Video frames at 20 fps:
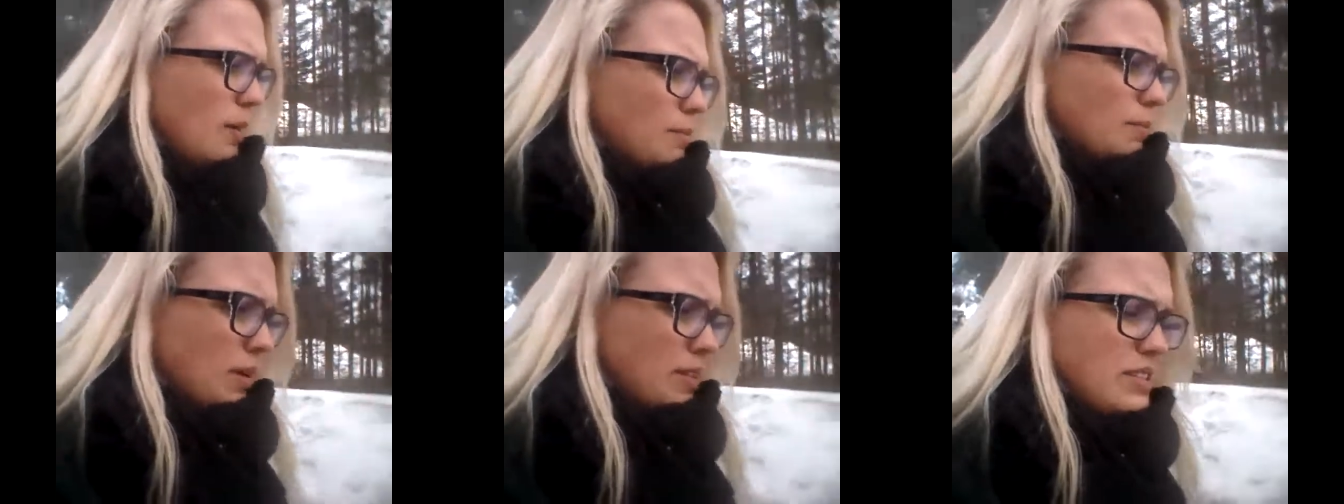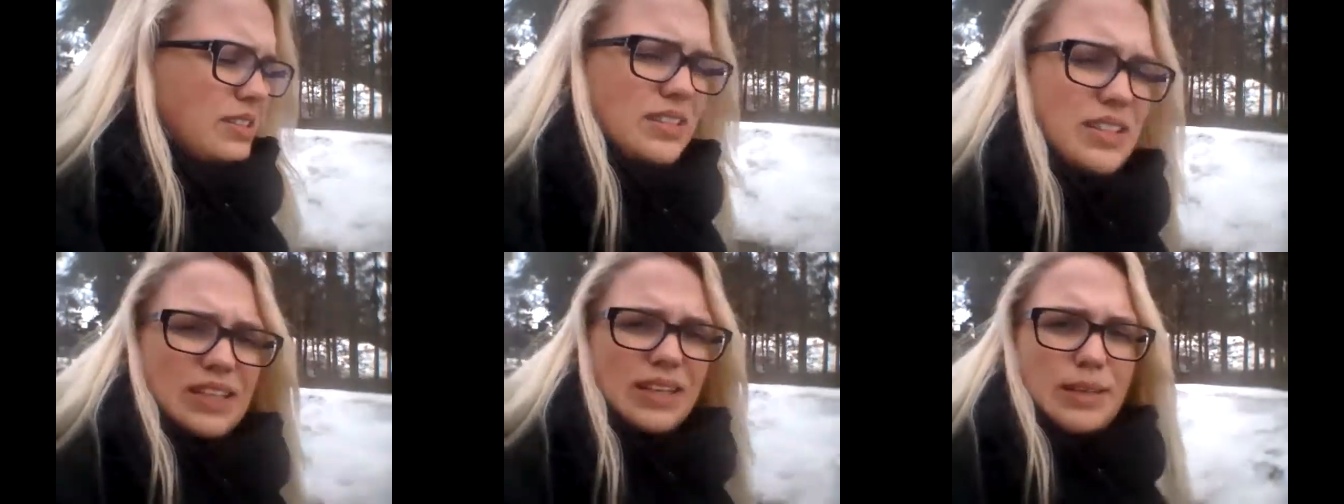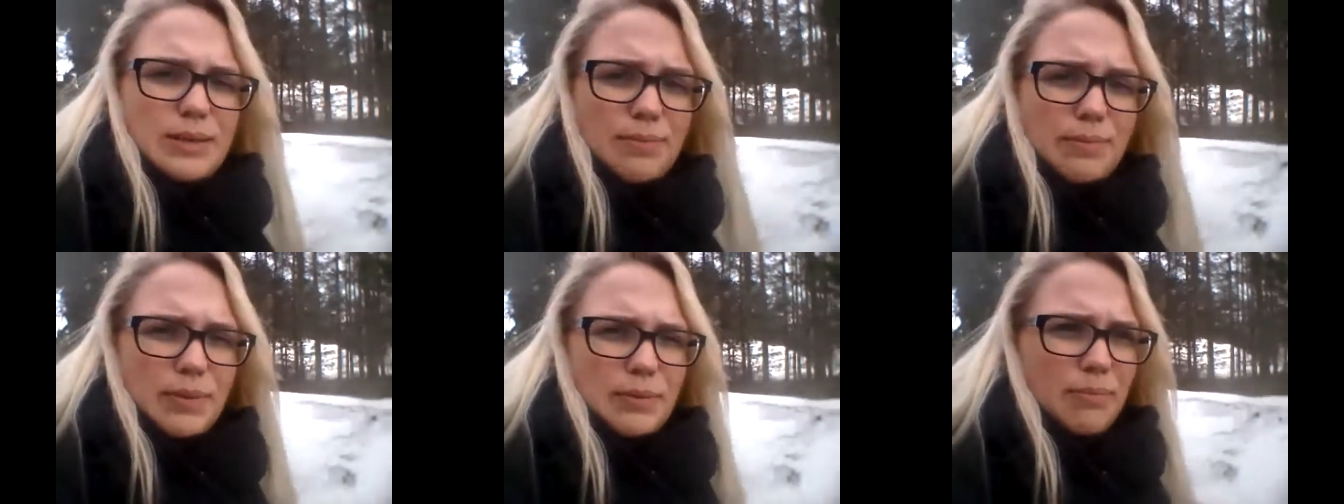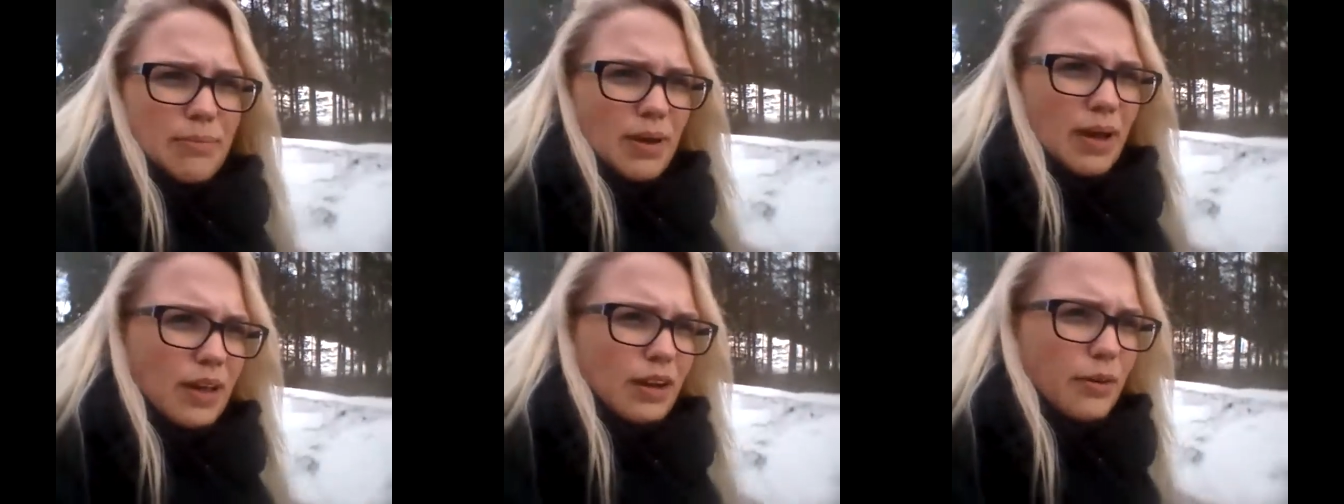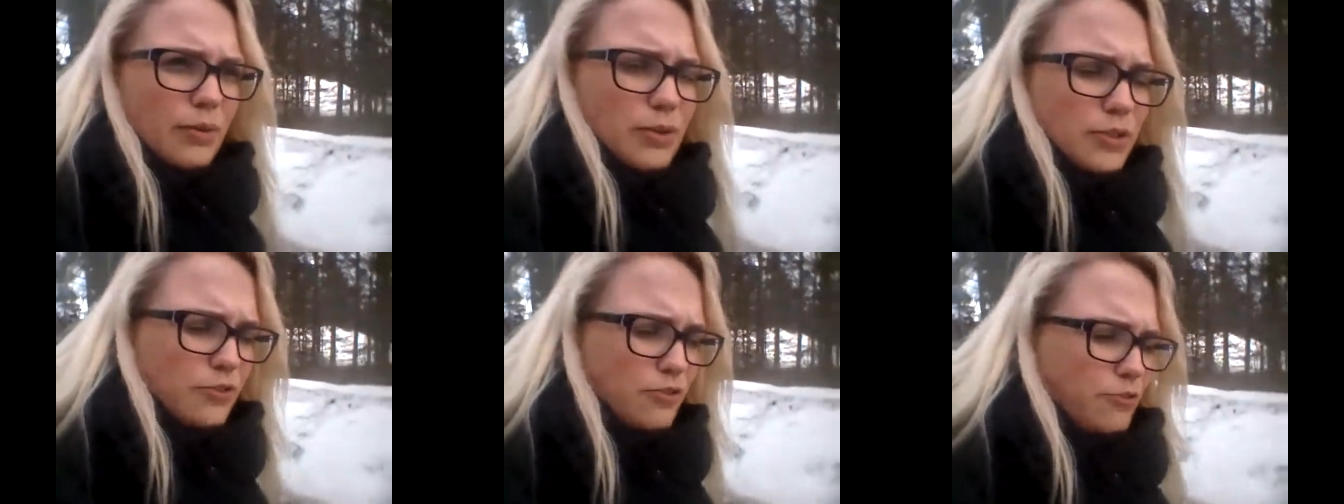My sleeping
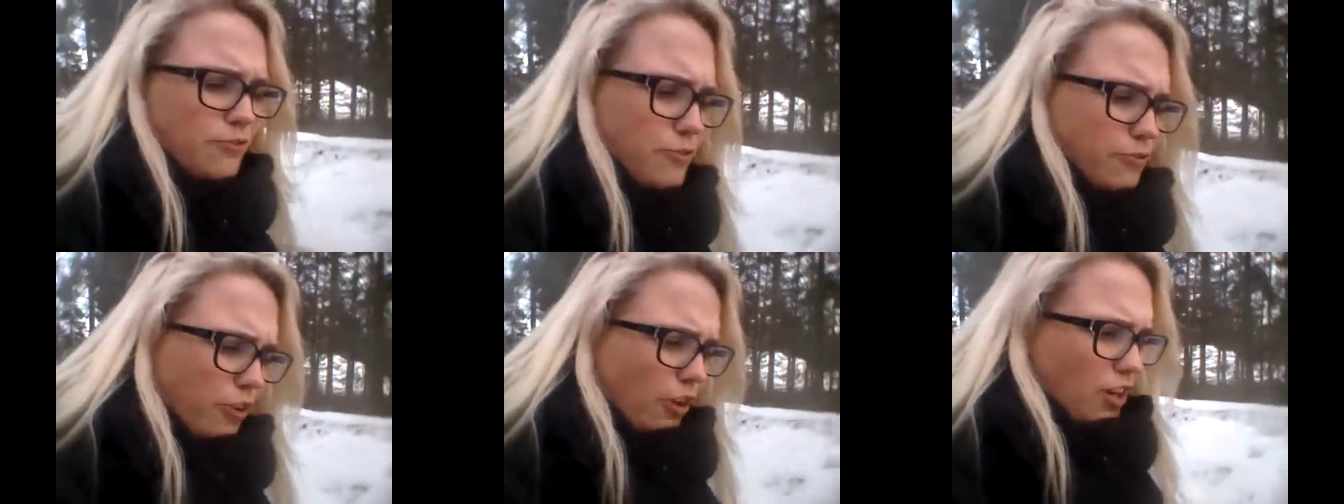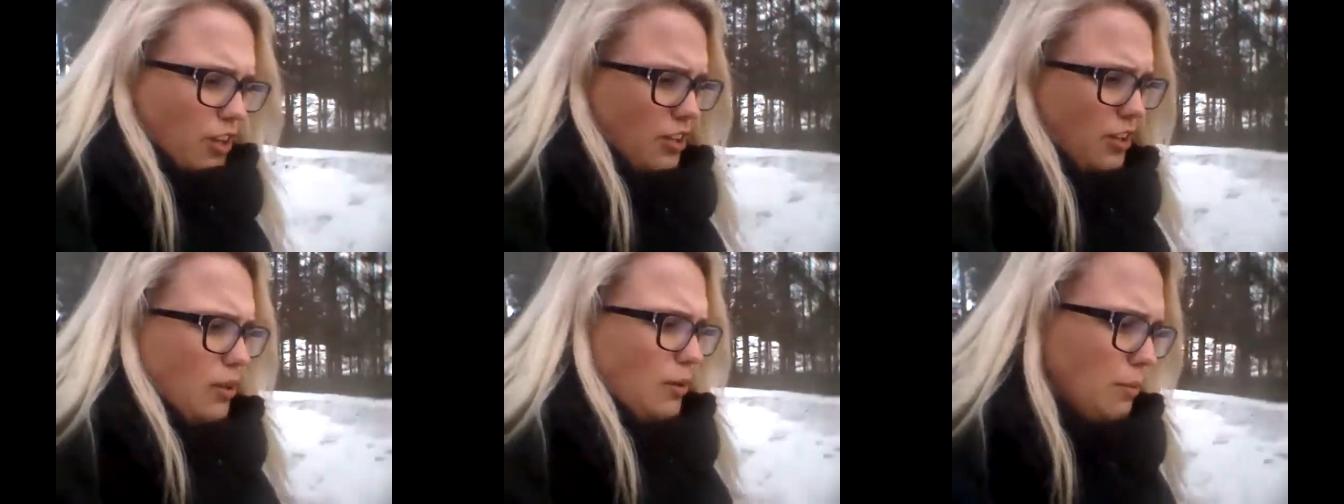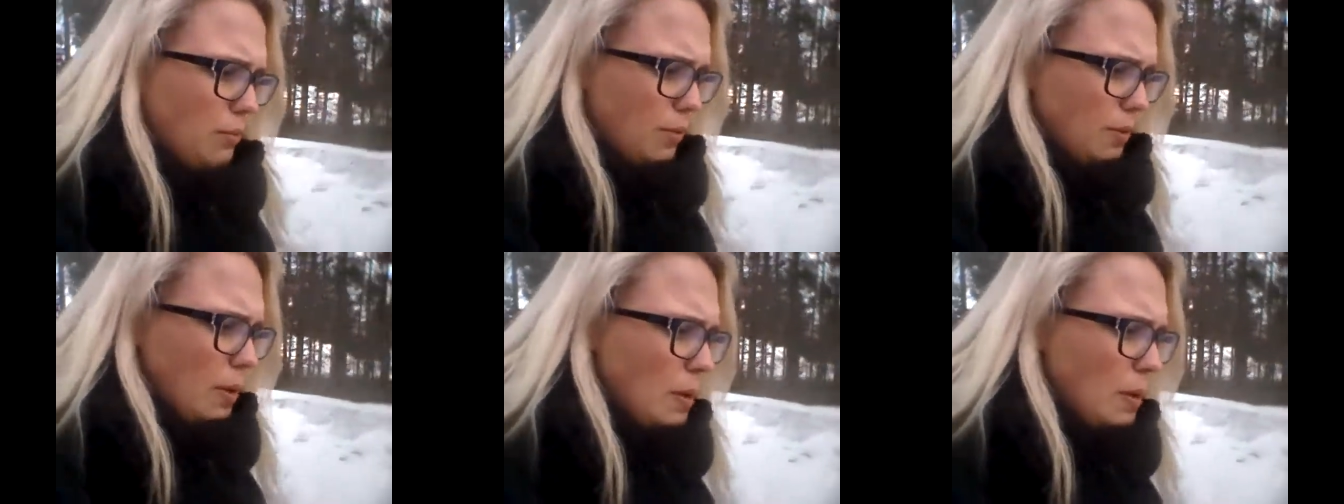pattern was fucked up.